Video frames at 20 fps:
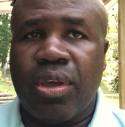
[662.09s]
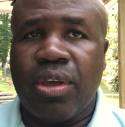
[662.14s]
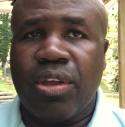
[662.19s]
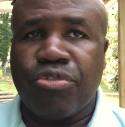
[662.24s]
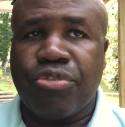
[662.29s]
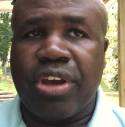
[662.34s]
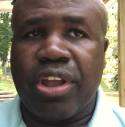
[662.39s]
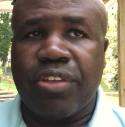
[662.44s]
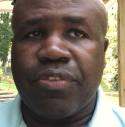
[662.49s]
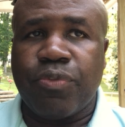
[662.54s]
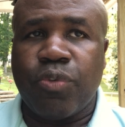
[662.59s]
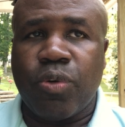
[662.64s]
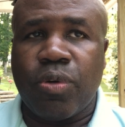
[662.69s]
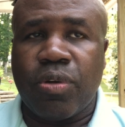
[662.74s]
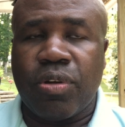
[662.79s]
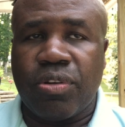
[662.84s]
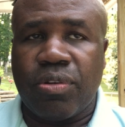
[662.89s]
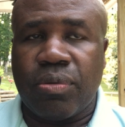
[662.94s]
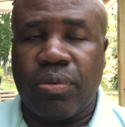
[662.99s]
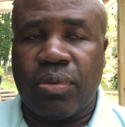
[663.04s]
transfer
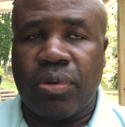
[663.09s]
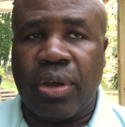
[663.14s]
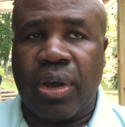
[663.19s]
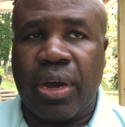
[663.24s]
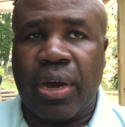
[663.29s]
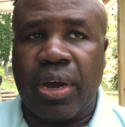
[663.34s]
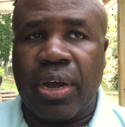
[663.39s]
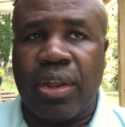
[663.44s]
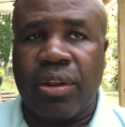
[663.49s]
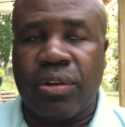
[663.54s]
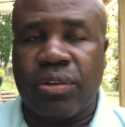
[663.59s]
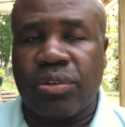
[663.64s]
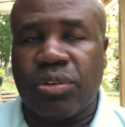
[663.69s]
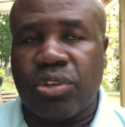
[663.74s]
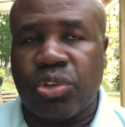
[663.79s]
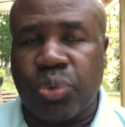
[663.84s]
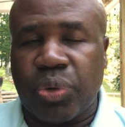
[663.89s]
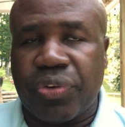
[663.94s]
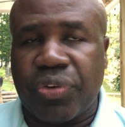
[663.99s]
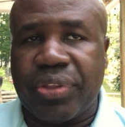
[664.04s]
uh,
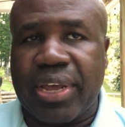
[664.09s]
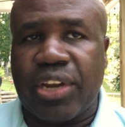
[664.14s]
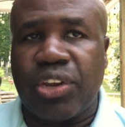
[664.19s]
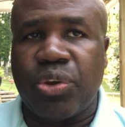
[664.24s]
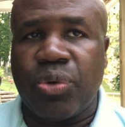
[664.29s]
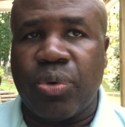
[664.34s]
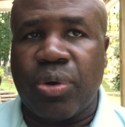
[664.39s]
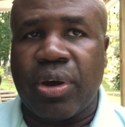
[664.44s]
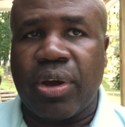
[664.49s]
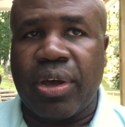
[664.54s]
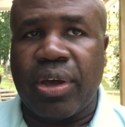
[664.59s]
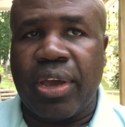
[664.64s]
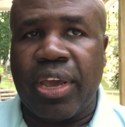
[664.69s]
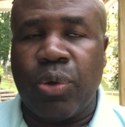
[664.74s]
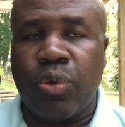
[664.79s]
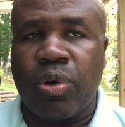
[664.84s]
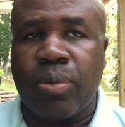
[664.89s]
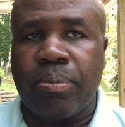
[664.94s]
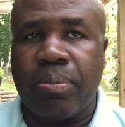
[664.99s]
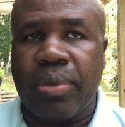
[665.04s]
switch that to uh,
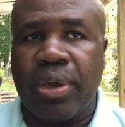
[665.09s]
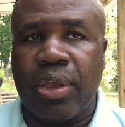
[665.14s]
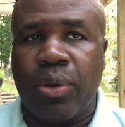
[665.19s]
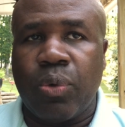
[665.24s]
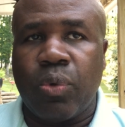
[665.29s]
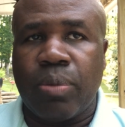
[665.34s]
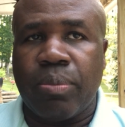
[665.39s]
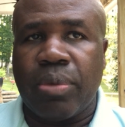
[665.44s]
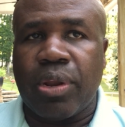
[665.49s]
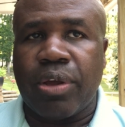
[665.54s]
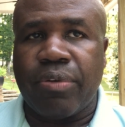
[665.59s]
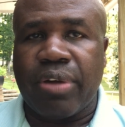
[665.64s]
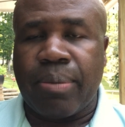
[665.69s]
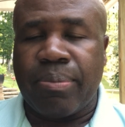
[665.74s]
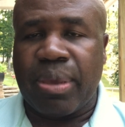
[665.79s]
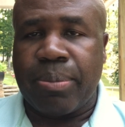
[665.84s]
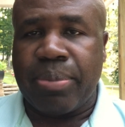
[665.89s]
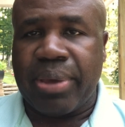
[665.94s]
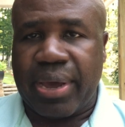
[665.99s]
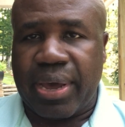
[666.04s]
81, 81 milligram
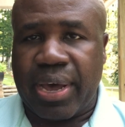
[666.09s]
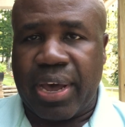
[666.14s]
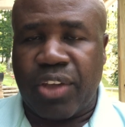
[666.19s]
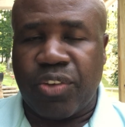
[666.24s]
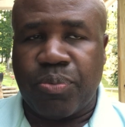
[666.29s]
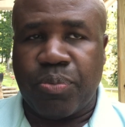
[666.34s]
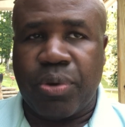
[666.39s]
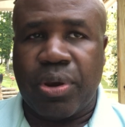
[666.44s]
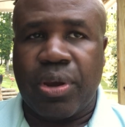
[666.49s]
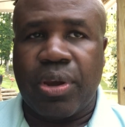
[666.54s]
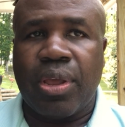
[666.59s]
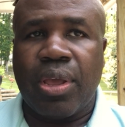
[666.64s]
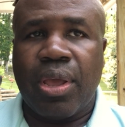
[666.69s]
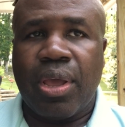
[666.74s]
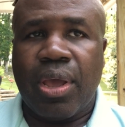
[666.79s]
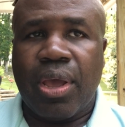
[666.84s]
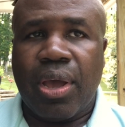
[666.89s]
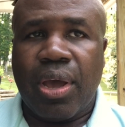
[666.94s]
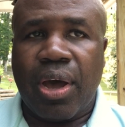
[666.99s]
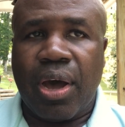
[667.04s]
baby aspirin
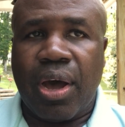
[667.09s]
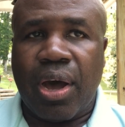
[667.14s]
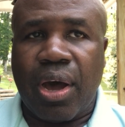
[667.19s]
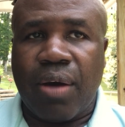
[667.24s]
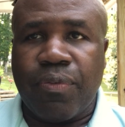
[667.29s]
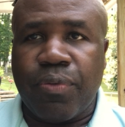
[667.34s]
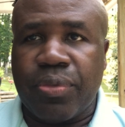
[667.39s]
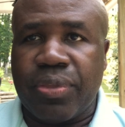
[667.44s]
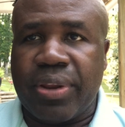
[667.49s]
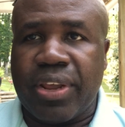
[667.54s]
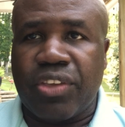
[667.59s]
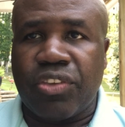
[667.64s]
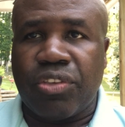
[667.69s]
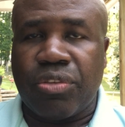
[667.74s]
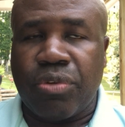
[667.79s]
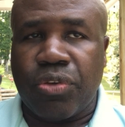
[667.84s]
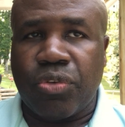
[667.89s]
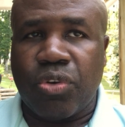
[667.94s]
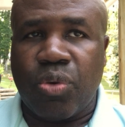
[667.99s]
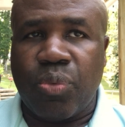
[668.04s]
uh, for the next
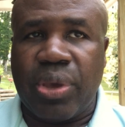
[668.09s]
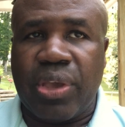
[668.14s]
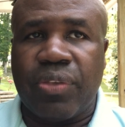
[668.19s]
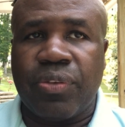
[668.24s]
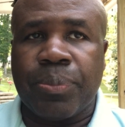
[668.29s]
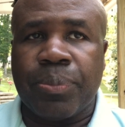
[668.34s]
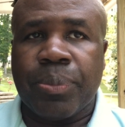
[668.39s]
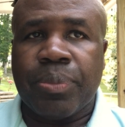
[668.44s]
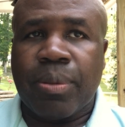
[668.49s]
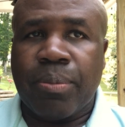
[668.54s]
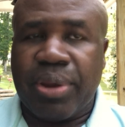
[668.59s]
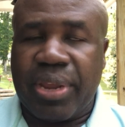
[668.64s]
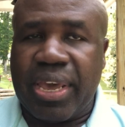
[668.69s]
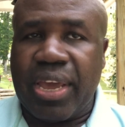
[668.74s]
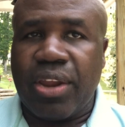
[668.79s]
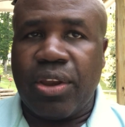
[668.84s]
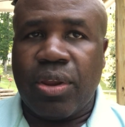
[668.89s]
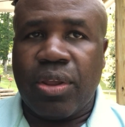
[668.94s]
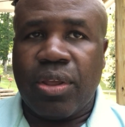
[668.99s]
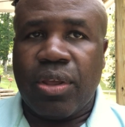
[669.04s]
three or so weeks. But
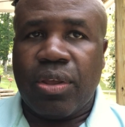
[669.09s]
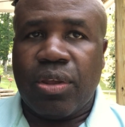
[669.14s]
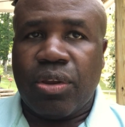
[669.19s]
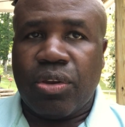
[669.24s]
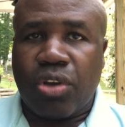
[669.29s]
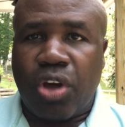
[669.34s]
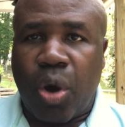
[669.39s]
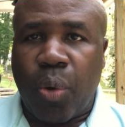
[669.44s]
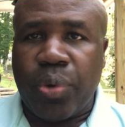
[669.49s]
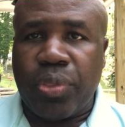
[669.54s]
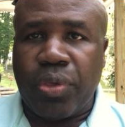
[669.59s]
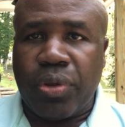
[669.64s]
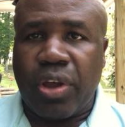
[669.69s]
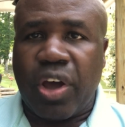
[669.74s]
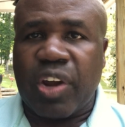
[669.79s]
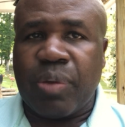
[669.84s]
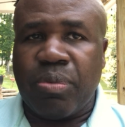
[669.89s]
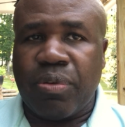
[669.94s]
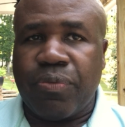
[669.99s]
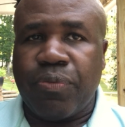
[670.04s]
again, talk with your
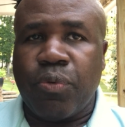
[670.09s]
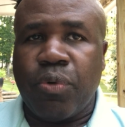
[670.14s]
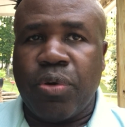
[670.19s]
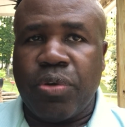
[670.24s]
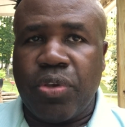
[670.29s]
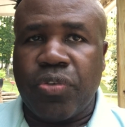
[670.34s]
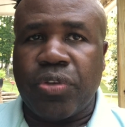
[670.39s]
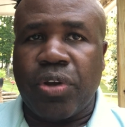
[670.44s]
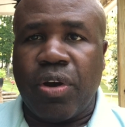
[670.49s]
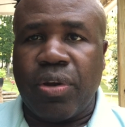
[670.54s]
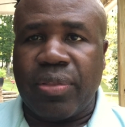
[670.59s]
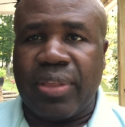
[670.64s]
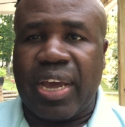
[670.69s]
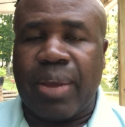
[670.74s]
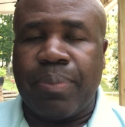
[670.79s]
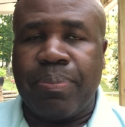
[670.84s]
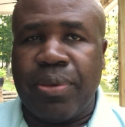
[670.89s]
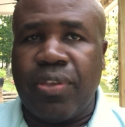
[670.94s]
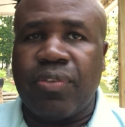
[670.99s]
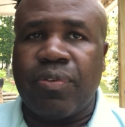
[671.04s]
doctor before you start
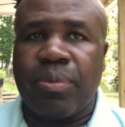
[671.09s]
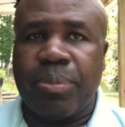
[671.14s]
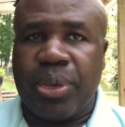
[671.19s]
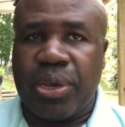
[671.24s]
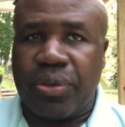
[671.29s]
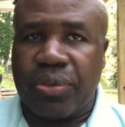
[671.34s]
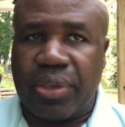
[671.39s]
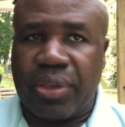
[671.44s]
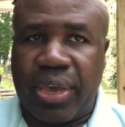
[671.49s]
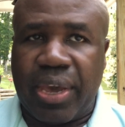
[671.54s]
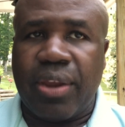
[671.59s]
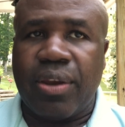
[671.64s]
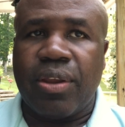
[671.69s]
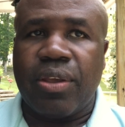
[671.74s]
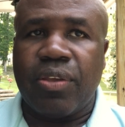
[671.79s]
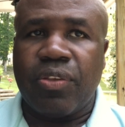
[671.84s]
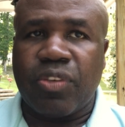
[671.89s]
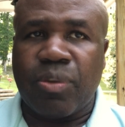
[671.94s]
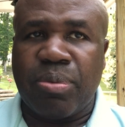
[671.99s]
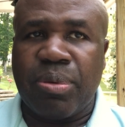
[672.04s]
that piece of it because
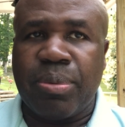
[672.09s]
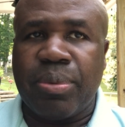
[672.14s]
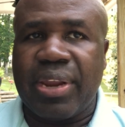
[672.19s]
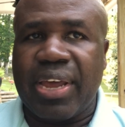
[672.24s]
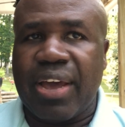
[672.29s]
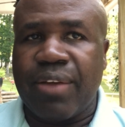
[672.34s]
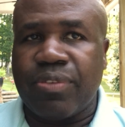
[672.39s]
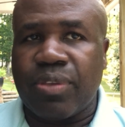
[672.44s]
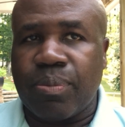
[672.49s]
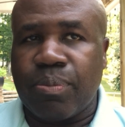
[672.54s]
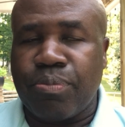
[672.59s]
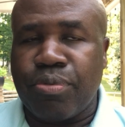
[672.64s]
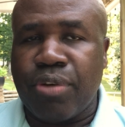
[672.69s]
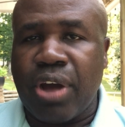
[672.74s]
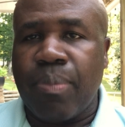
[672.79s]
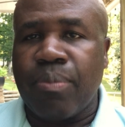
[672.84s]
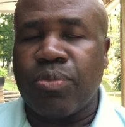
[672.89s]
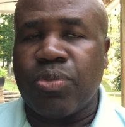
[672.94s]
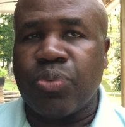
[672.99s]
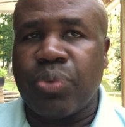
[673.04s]
again some people can have some
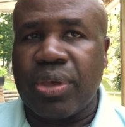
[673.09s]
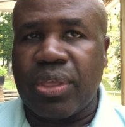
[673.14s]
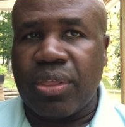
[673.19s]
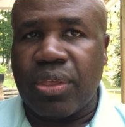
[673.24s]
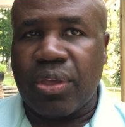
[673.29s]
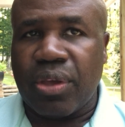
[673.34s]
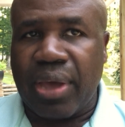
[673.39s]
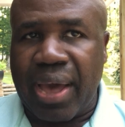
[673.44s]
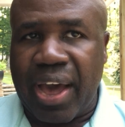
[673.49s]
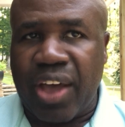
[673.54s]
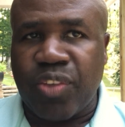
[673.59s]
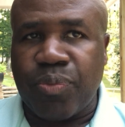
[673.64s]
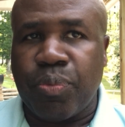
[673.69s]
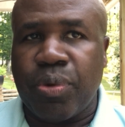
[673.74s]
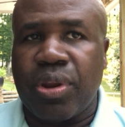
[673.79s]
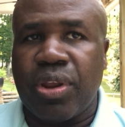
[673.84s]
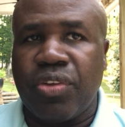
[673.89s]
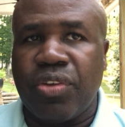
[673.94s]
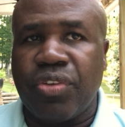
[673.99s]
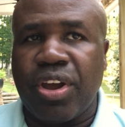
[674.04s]
problems with
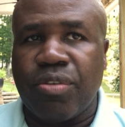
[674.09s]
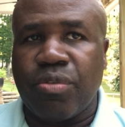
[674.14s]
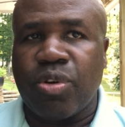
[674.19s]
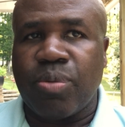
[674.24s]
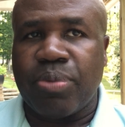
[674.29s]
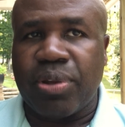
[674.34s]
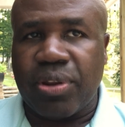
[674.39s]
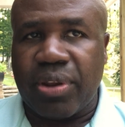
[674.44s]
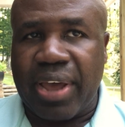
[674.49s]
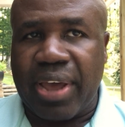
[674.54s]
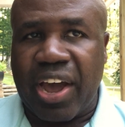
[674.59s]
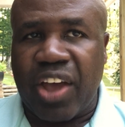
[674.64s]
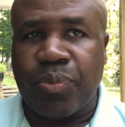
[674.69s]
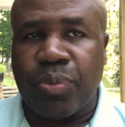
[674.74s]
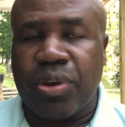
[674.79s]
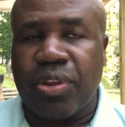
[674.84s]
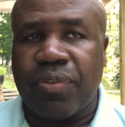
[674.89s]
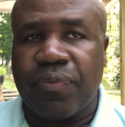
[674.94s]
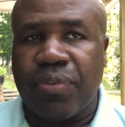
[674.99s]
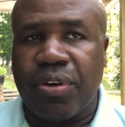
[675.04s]
aspirin in general but
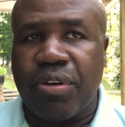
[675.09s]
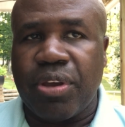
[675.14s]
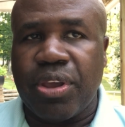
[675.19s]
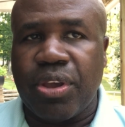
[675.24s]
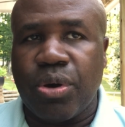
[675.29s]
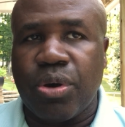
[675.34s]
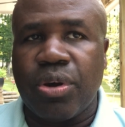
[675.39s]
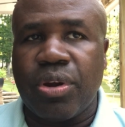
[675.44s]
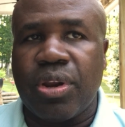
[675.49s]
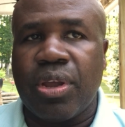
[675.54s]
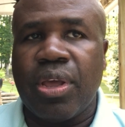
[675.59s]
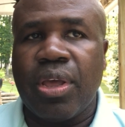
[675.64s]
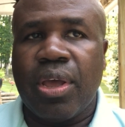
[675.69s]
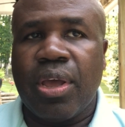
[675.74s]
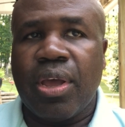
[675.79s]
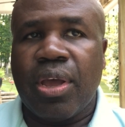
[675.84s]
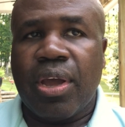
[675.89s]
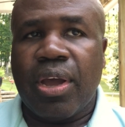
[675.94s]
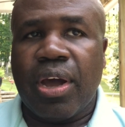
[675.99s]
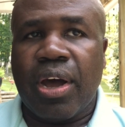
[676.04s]
aspirin is a very good
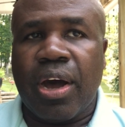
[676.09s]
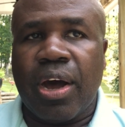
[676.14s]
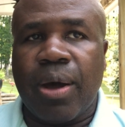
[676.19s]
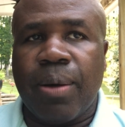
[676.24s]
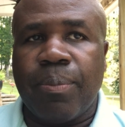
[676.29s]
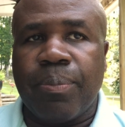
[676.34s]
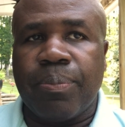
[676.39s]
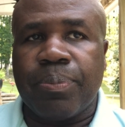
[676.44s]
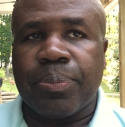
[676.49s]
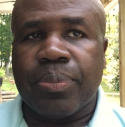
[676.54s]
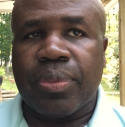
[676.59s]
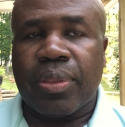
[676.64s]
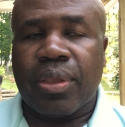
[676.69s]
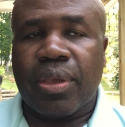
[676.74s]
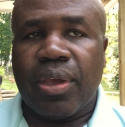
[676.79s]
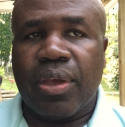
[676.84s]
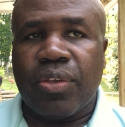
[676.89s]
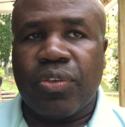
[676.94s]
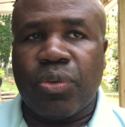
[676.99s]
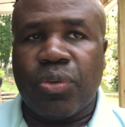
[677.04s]
um,
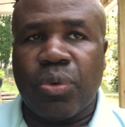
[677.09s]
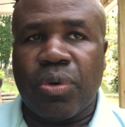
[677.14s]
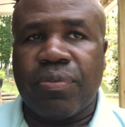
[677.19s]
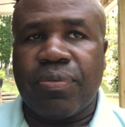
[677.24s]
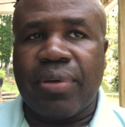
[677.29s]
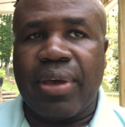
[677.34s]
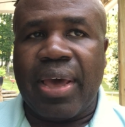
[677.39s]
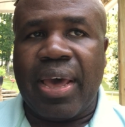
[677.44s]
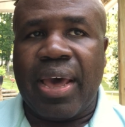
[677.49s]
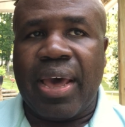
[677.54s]
sort of